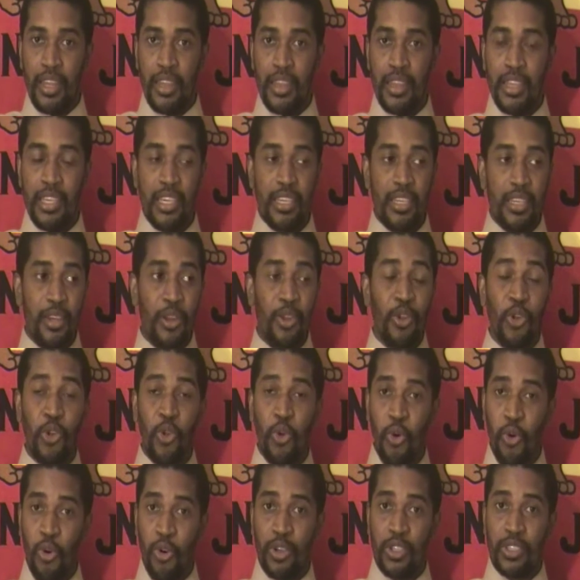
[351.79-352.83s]
the
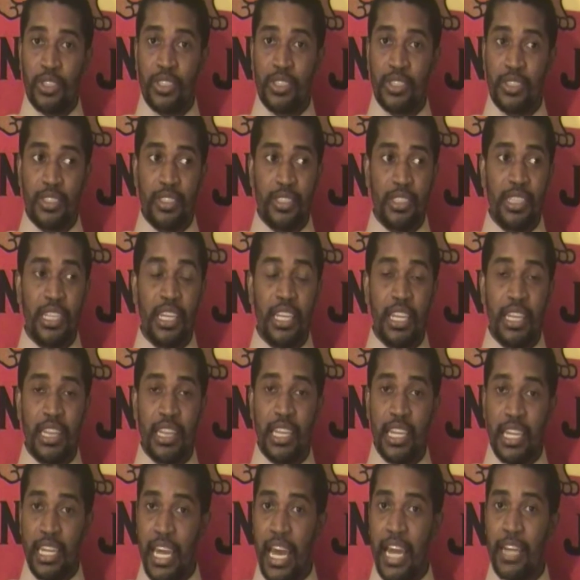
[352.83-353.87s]
laws,
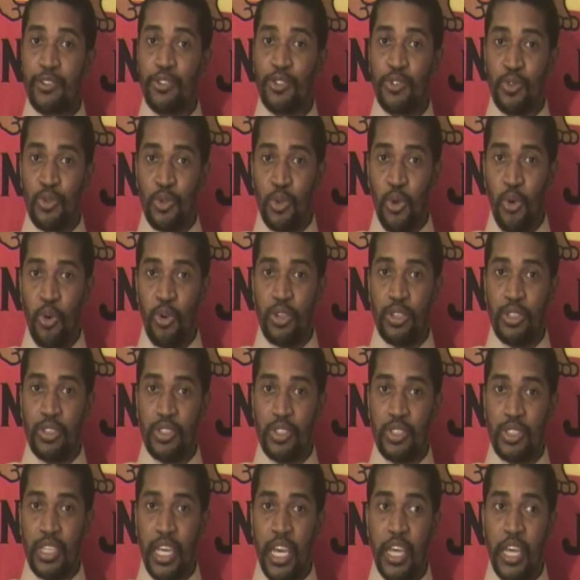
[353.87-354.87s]
the natural laws,